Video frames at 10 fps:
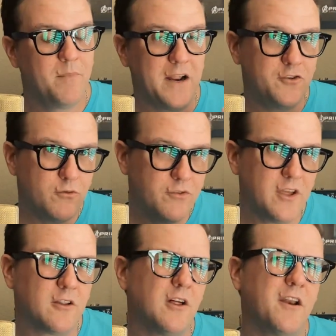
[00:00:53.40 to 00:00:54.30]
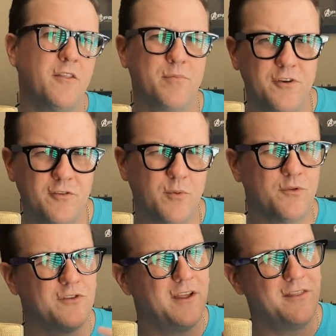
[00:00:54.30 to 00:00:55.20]
I do think a lot of the
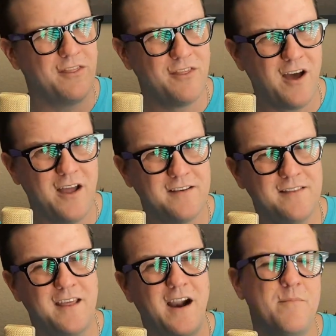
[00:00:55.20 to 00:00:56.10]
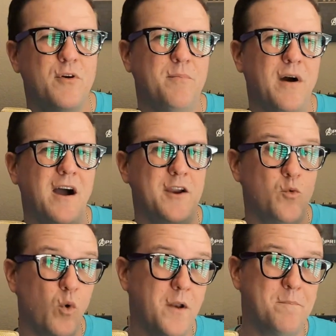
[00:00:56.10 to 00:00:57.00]
principles and thought that I put behind
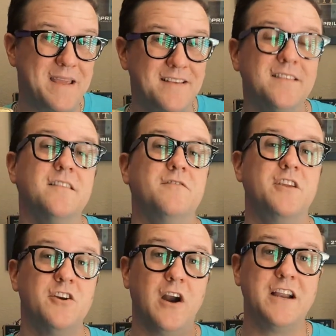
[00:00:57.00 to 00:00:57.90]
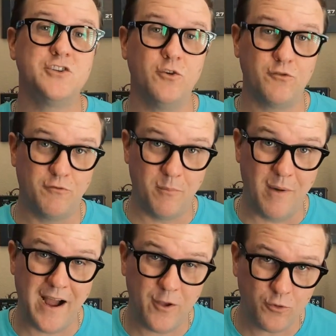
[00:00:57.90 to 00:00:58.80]
what pieces of gear I chose for
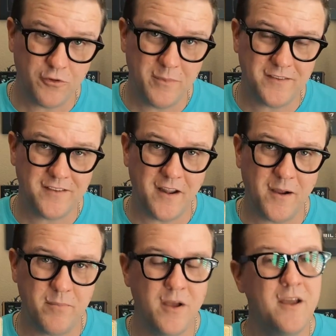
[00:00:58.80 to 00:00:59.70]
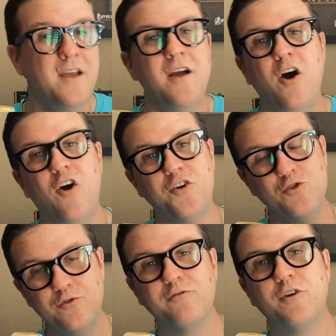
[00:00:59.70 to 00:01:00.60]
my ultimate setup are
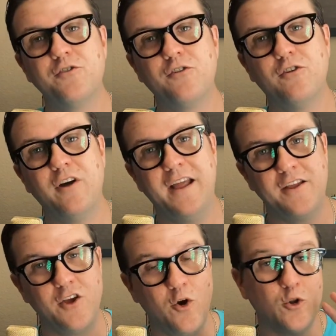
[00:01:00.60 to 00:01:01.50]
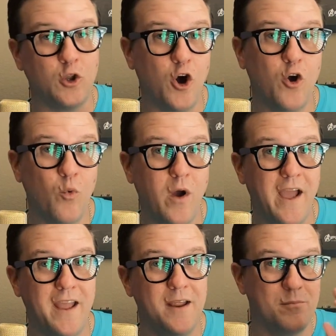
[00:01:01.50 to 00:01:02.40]
universal and can go a long
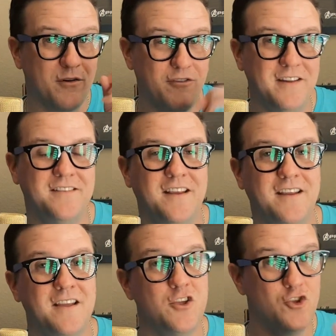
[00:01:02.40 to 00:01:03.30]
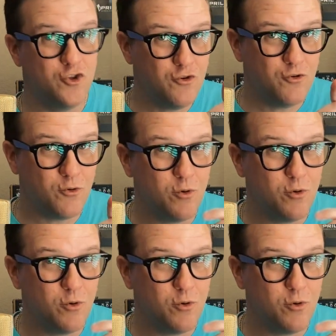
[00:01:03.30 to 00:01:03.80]
way in preventing you